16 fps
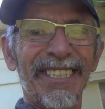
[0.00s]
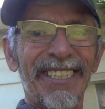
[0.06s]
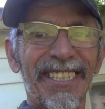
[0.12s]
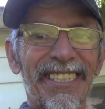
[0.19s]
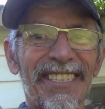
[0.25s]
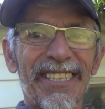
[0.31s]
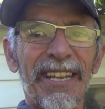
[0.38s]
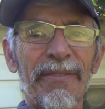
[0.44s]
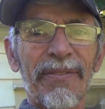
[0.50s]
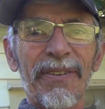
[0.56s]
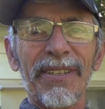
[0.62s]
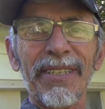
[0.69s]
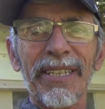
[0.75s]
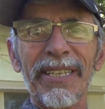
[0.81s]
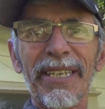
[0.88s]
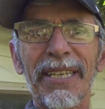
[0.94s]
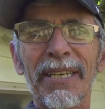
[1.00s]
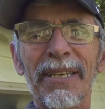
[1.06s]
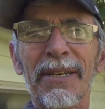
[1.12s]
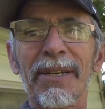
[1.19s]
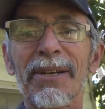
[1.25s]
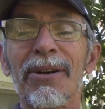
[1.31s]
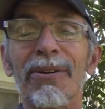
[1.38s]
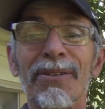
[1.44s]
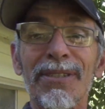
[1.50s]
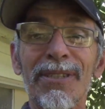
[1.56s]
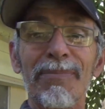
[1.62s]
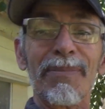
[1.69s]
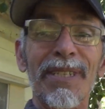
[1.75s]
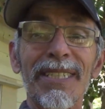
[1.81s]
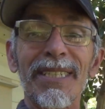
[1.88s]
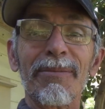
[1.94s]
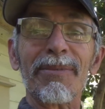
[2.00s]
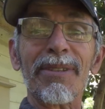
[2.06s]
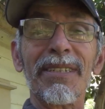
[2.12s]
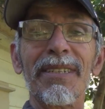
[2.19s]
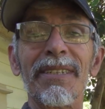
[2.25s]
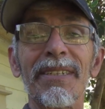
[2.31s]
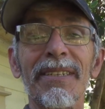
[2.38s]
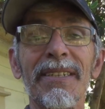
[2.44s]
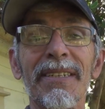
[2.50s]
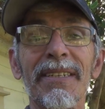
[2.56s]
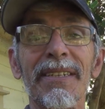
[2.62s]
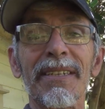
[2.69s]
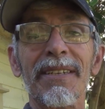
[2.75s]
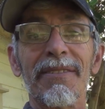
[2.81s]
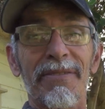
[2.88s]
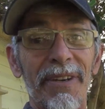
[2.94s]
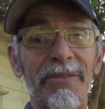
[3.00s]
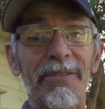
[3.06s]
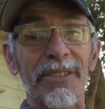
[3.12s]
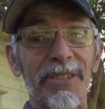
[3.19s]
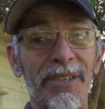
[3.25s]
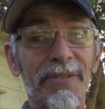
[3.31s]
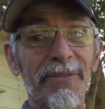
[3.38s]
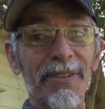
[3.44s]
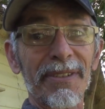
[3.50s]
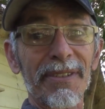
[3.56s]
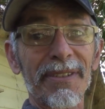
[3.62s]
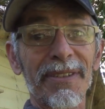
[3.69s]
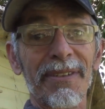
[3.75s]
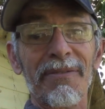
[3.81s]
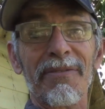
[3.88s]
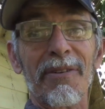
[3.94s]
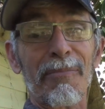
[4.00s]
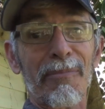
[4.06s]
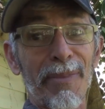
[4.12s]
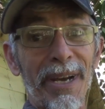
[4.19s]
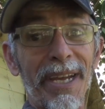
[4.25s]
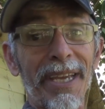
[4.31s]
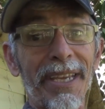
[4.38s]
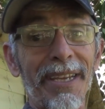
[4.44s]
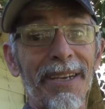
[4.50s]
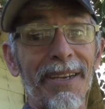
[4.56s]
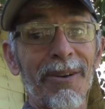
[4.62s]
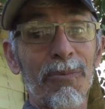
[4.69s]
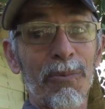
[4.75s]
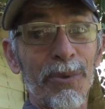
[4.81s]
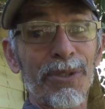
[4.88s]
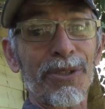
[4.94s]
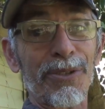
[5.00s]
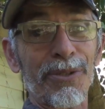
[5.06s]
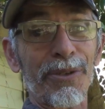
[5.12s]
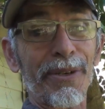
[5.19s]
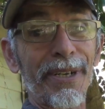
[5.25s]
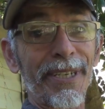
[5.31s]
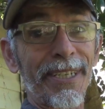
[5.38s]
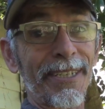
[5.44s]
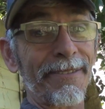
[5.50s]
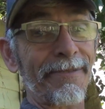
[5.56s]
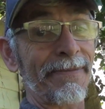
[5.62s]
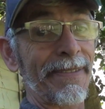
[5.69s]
this is definitely going to be something very different from my wood turning.